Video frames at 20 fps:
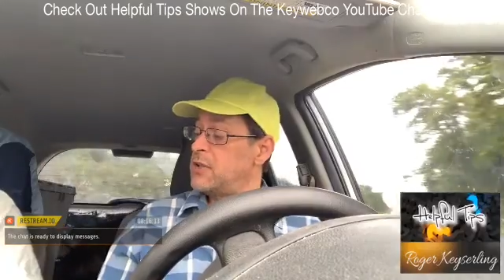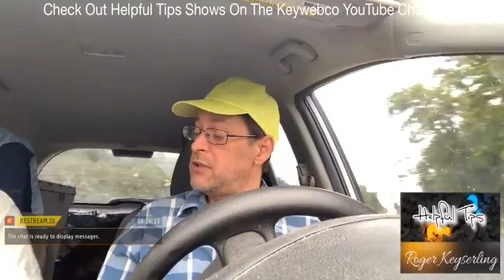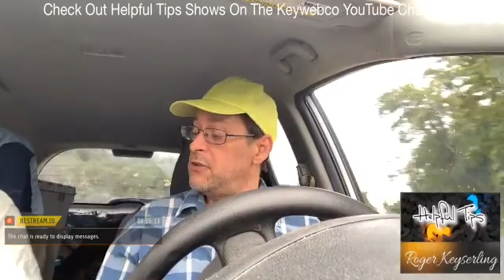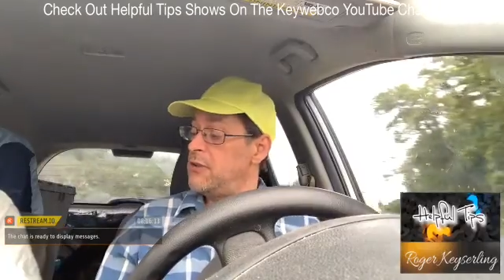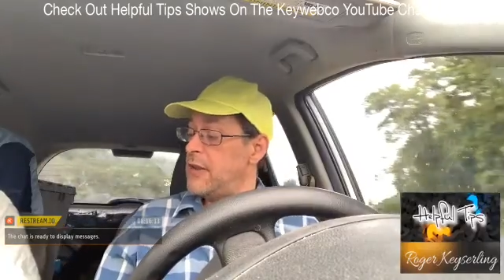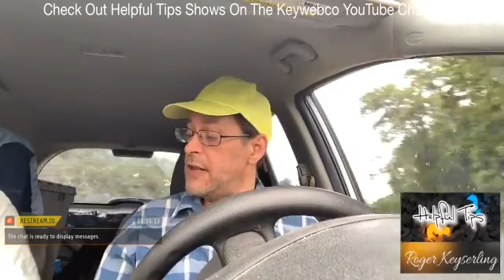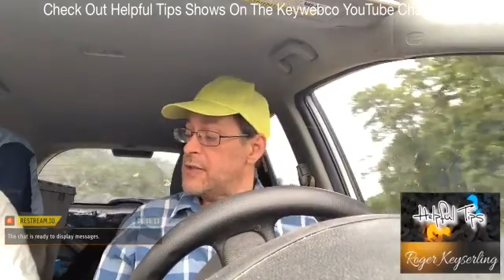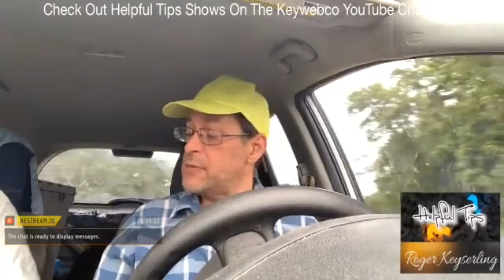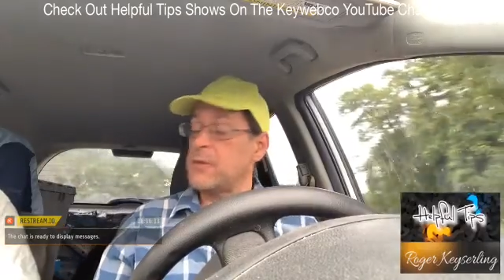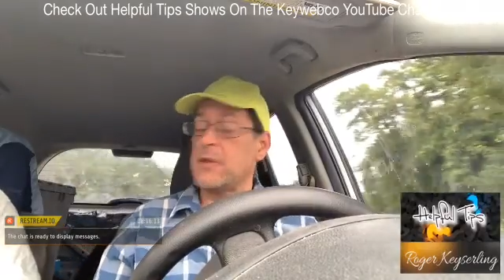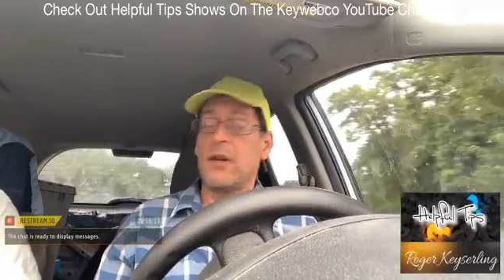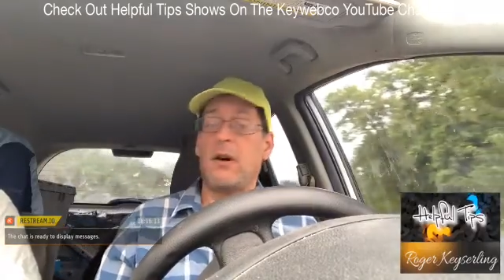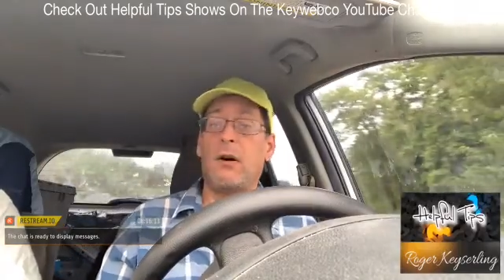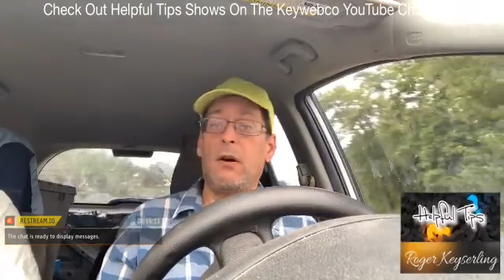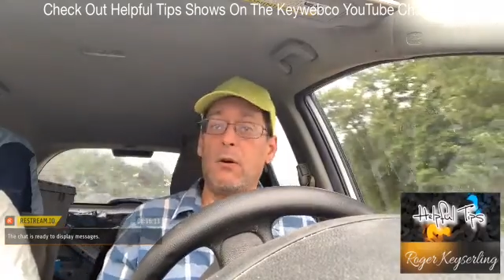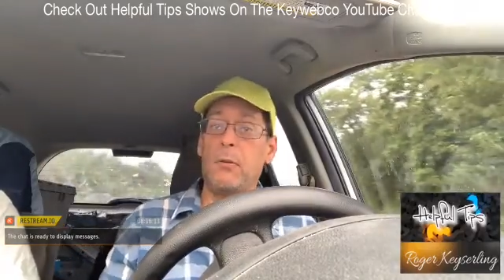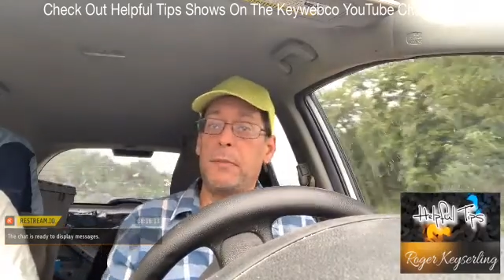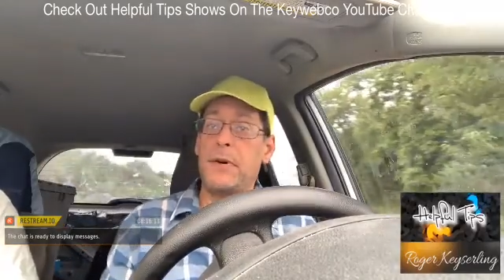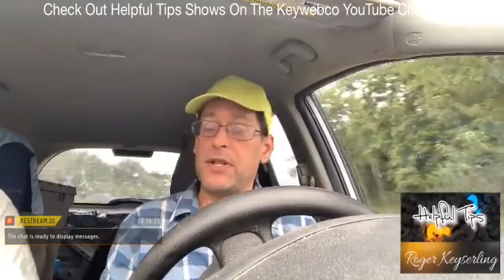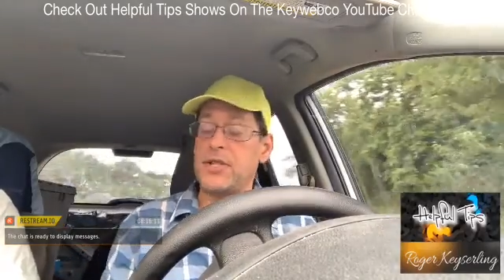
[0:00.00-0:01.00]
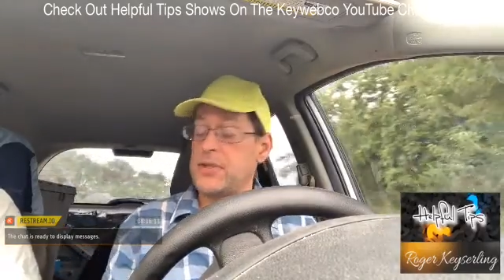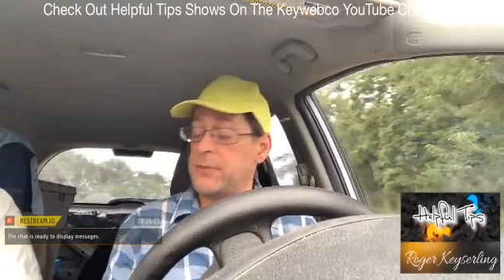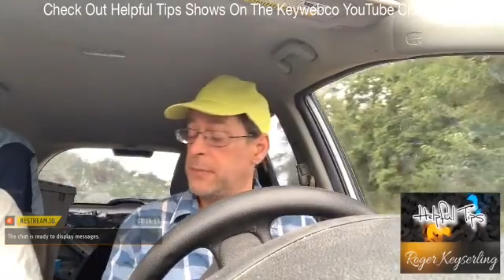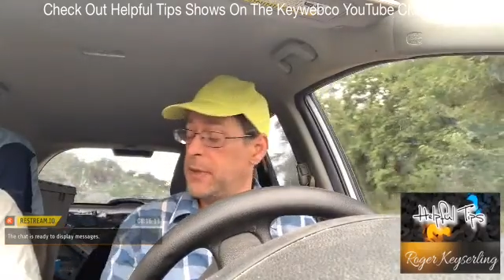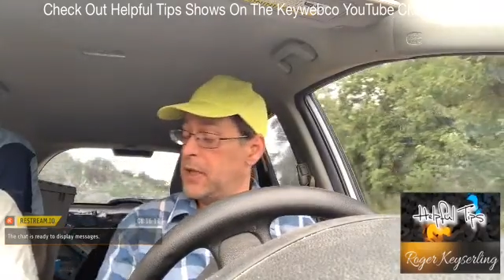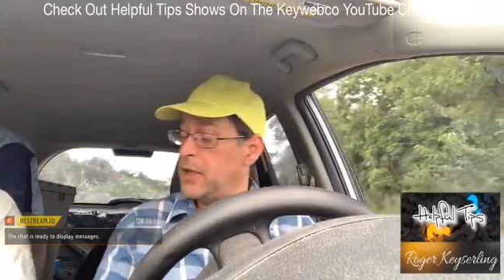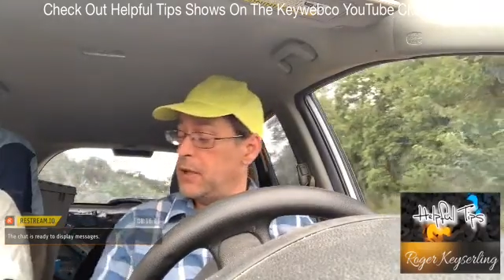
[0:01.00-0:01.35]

You know that's worth a whole bunch of money.